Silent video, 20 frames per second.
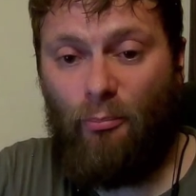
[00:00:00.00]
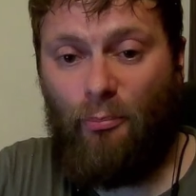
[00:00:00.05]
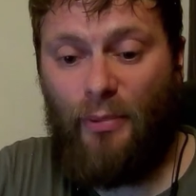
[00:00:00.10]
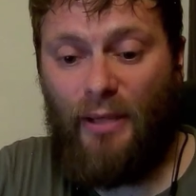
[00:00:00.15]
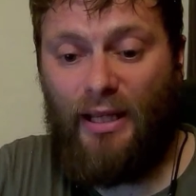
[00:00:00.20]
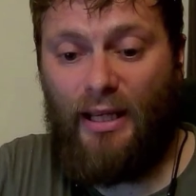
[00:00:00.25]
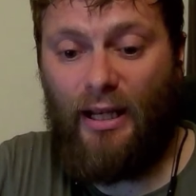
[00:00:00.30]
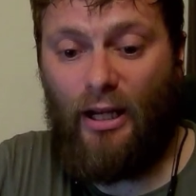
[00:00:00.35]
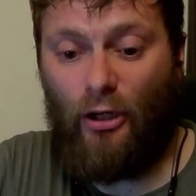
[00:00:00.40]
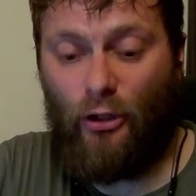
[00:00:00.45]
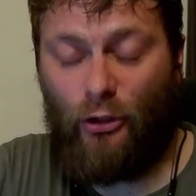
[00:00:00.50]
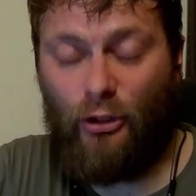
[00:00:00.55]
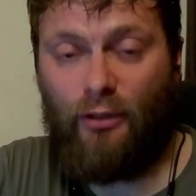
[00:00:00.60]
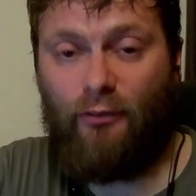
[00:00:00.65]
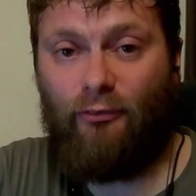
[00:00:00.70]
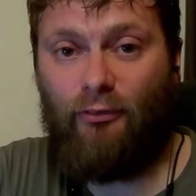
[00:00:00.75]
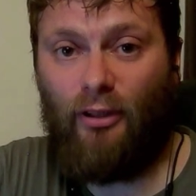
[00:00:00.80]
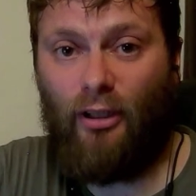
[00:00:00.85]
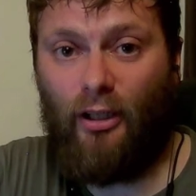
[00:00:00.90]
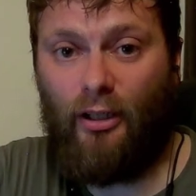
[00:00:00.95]
be it a
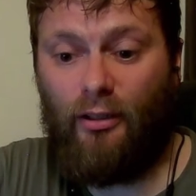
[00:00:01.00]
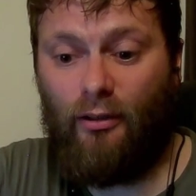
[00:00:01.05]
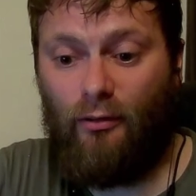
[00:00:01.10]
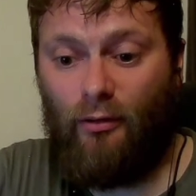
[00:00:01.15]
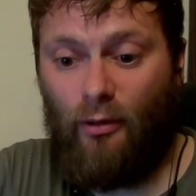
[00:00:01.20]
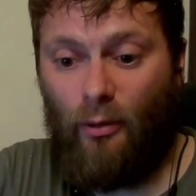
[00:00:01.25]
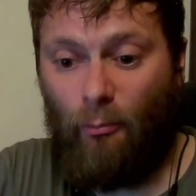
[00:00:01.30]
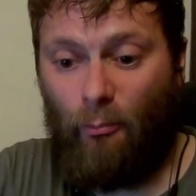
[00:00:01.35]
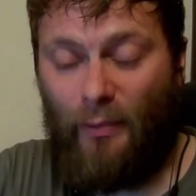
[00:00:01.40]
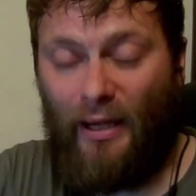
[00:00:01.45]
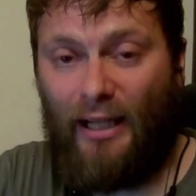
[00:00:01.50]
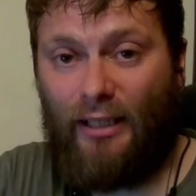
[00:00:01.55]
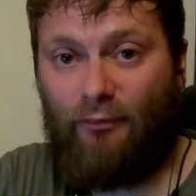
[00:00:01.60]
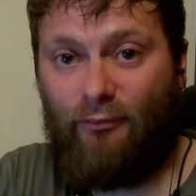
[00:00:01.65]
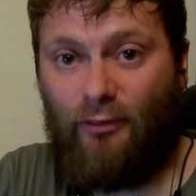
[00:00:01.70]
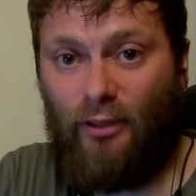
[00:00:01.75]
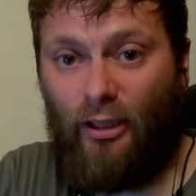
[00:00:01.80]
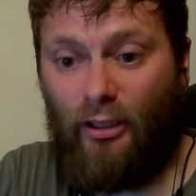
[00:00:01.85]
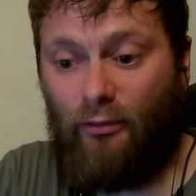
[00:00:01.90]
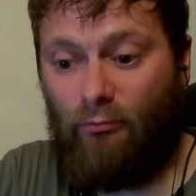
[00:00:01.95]
good flight, bad
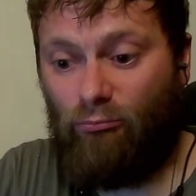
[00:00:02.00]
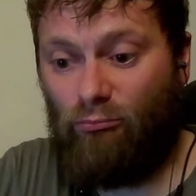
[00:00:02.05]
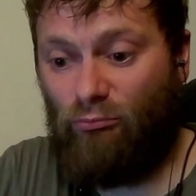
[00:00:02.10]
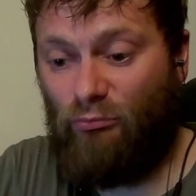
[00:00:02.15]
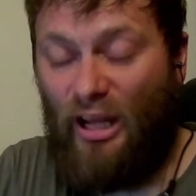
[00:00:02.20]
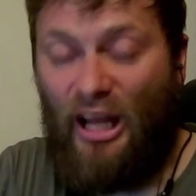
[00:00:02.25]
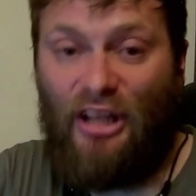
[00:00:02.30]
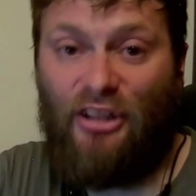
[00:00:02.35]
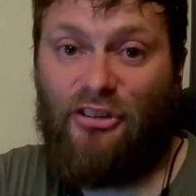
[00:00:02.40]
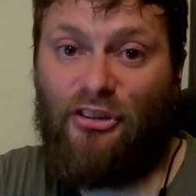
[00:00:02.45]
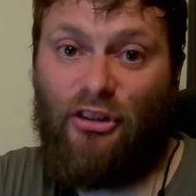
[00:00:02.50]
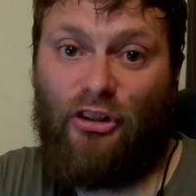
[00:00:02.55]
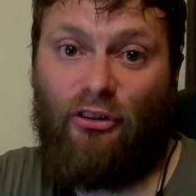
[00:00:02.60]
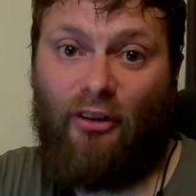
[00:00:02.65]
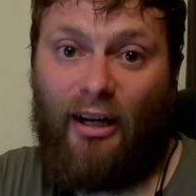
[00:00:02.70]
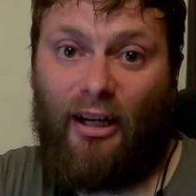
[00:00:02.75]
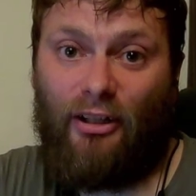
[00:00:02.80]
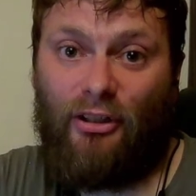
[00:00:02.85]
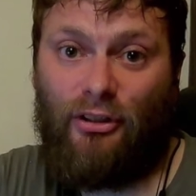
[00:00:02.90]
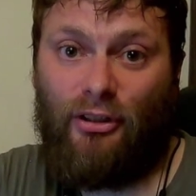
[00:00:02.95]
flight, instant
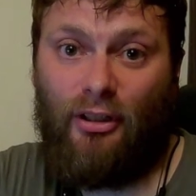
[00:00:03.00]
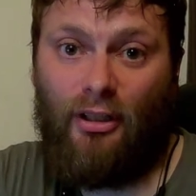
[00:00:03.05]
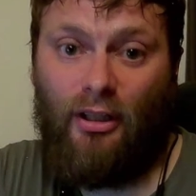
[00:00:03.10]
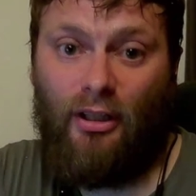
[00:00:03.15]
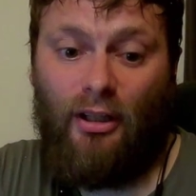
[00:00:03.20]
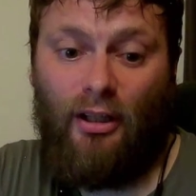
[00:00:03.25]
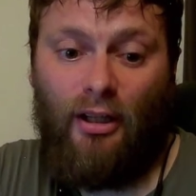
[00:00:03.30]
crash.